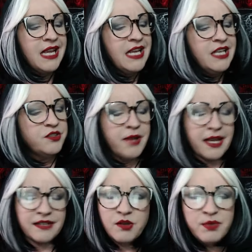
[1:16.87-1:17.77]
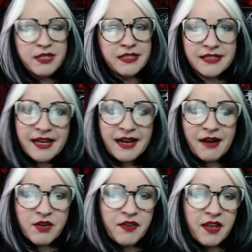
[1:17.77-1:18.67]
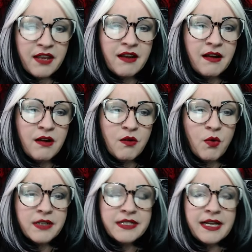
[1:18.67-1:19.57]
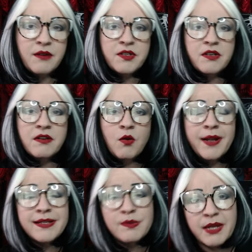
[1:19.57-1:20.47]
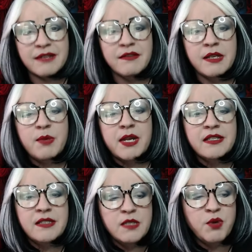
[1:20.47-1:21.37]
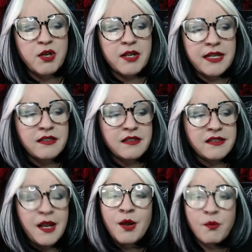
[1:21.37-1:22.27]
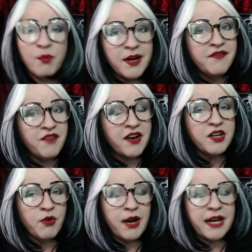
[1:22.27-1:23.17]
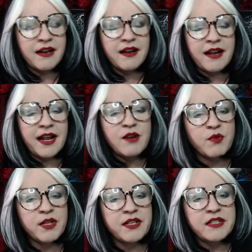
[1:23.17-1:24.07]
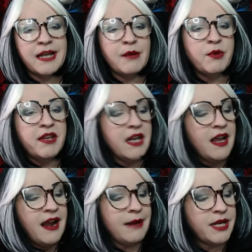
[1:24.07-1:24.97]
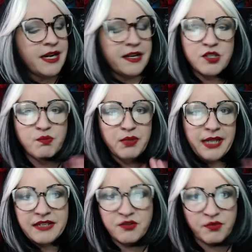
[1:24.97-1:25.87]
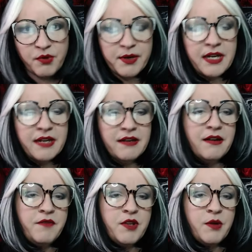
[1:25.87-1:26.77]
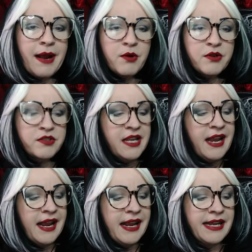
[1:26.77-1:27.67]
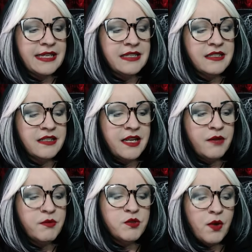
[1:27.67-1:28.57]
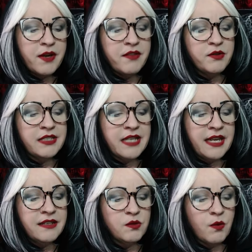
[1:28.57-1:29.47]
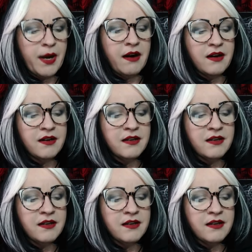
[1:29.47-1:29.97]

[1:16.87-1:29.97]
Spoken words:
So yeah, so I'm pleased to say everything worked out quite splendidly, because this book is pretty fucking great. I had a really good time with it. I mean, I just blazed through it in a few hours, and it was one of those things where